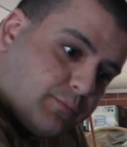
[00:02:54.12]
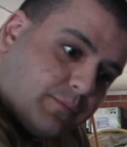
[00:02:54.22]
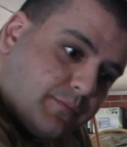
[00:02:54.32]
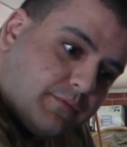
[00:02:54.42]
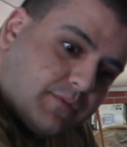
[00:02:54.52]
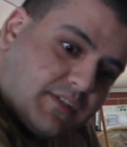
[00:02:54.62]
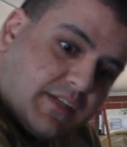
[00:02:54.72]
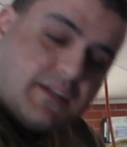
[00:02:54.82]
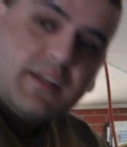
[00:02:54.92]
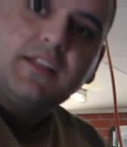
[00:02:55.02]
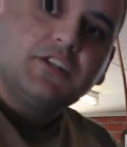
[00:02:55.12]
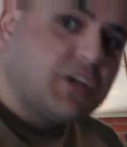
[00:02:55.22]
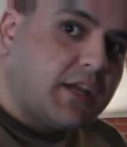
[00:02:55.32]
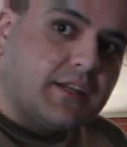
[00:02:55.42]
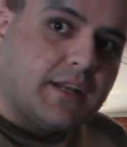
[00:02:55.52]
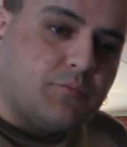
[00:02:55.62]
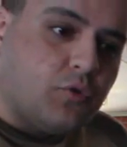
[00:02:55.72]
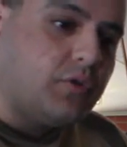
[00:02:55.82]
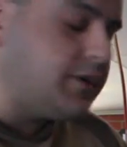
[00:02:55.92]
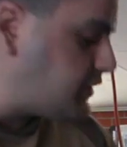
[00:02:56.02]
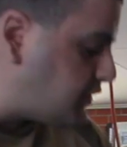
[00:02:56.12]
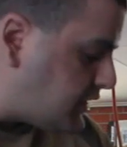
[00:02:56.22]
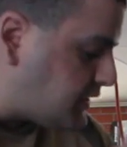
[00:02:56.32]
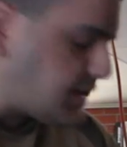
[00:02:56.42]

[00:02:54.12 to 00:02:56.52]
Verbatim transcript: have to sit it and then shake it anymore. It's just,